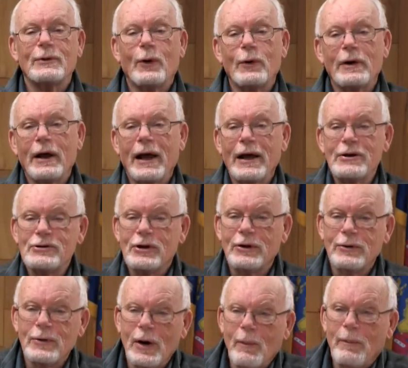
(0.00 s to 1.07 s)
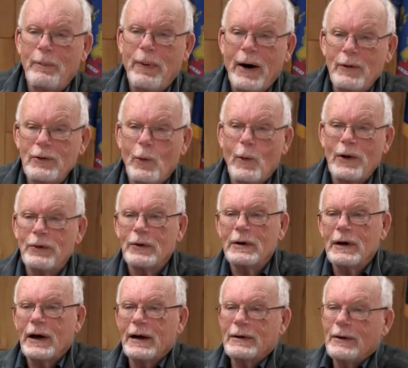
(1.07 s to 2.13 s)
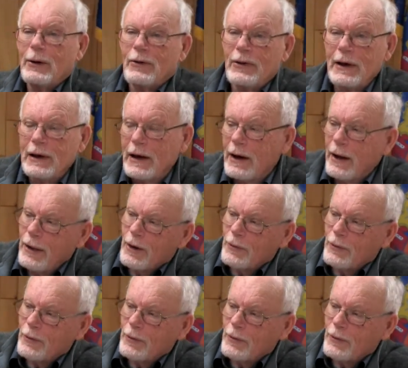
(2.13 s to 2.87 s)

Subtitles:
going to ask you about whether or not you think any of the